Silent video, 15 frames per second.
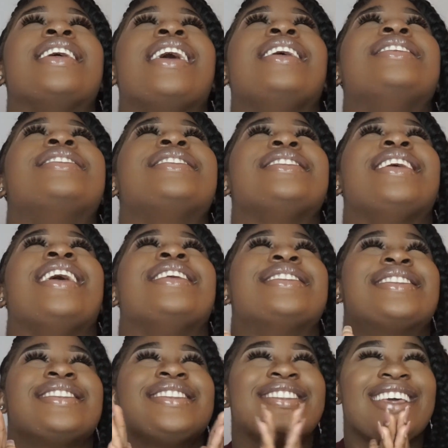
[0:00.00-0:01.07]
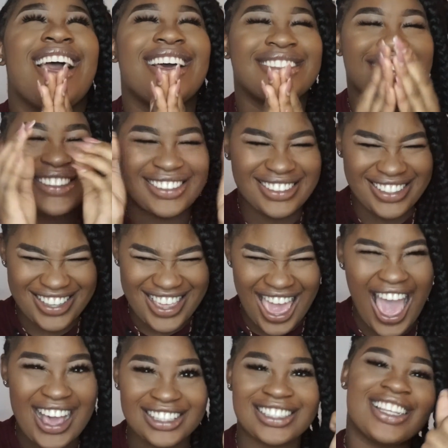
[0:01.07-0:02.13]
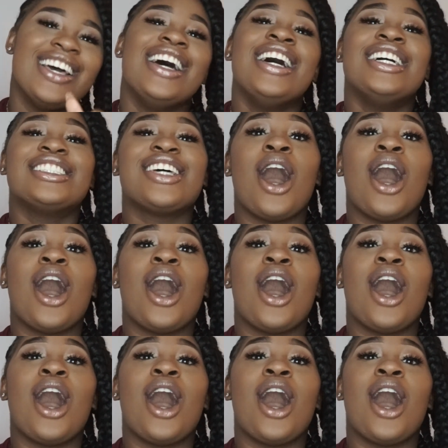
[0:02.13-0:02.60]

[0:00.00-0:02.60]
yes. Yes, yes, yes, yes.